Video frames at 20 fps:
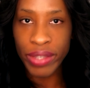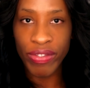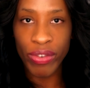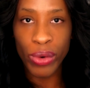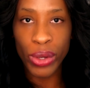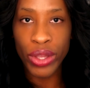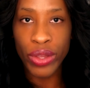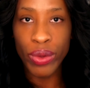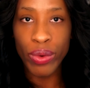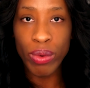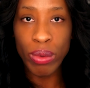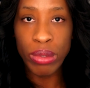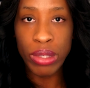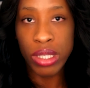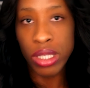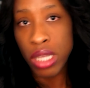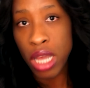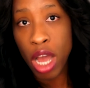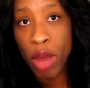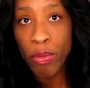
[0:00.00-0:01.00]
for you.
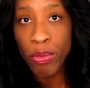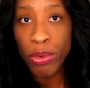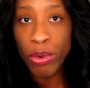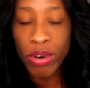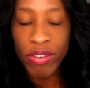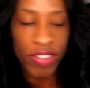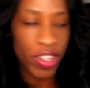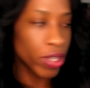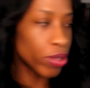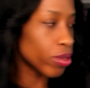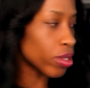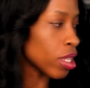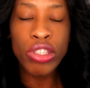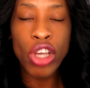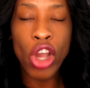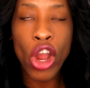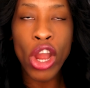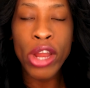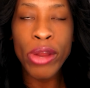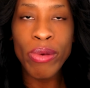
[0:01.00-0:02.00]
Some reviews.
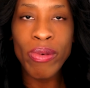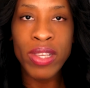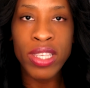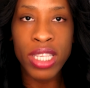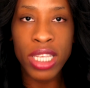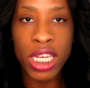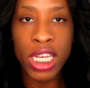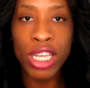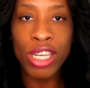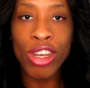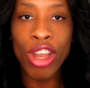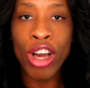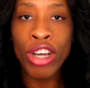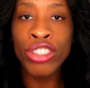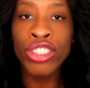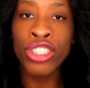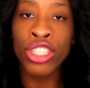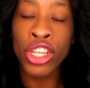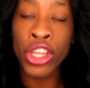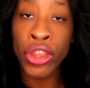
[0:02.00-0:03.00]
Tarte recently
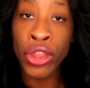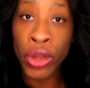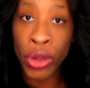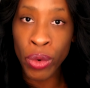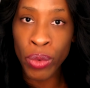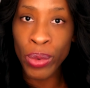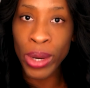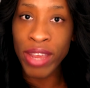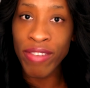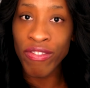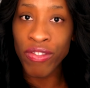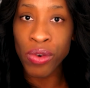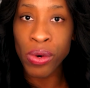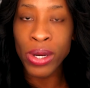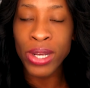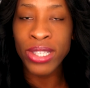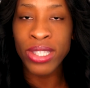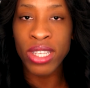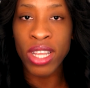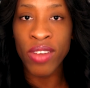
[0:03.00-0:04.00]
launched their
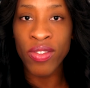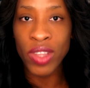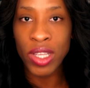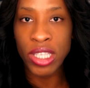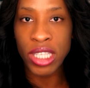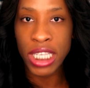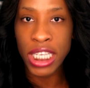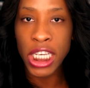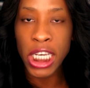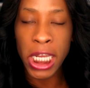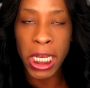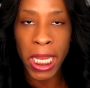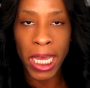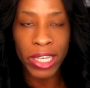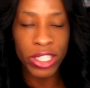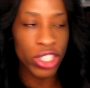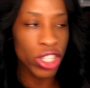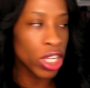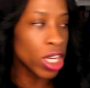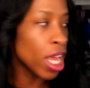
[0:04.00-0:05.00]
Rainforest of the Sea
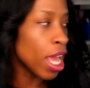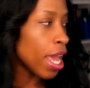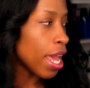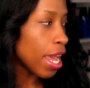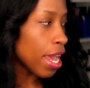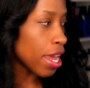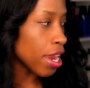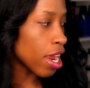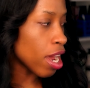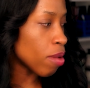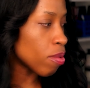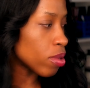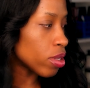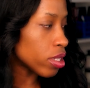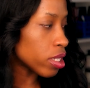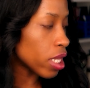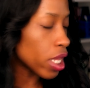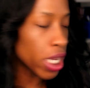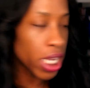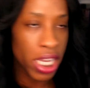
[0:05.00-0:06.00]
collection, and I
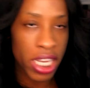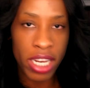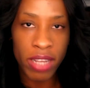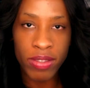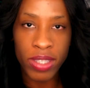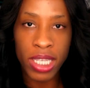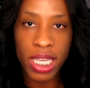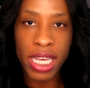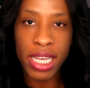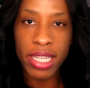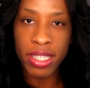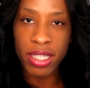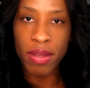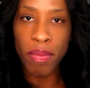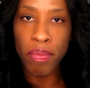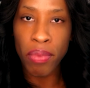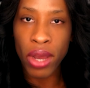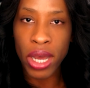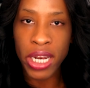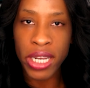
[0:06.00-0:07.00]
was lucky enough to get
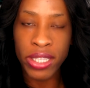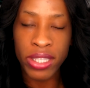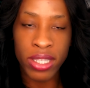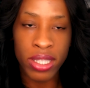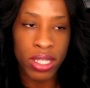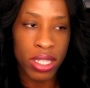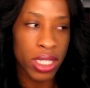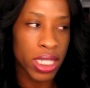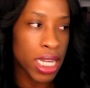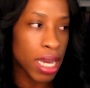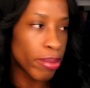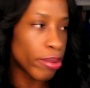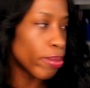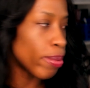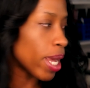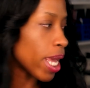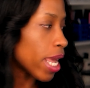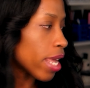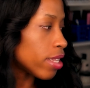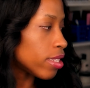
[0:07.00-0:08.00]
some products to dabble
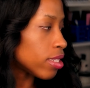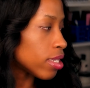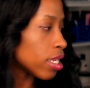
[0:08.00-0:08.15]
my hands